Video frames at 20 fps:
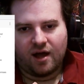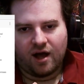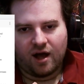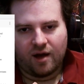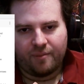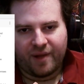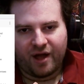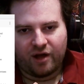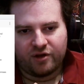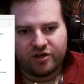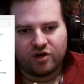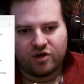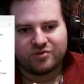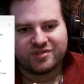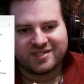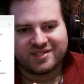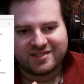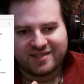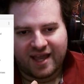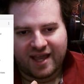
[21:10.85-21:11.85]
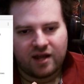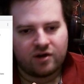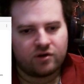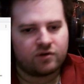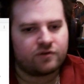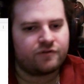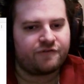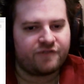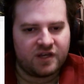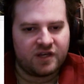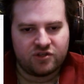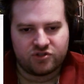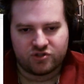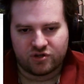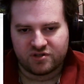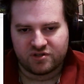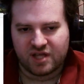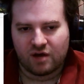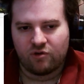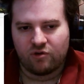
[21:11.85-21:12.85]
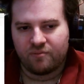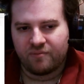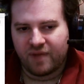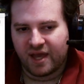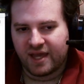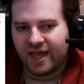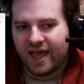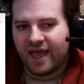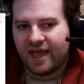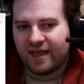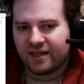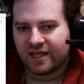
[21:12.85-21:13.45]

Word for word: about, you know, standard features that will make